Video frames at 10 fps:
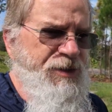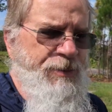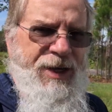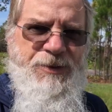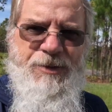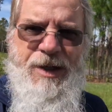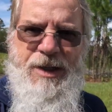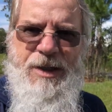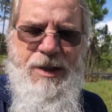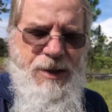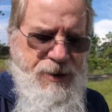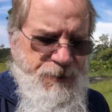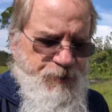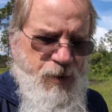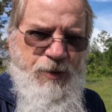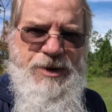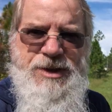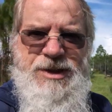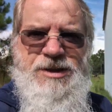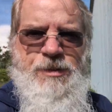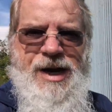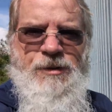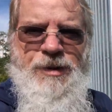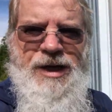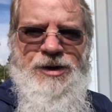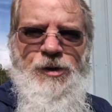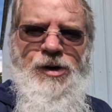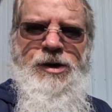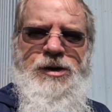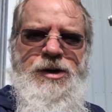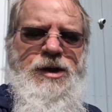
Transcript: to Bay 3, which is this back bay door.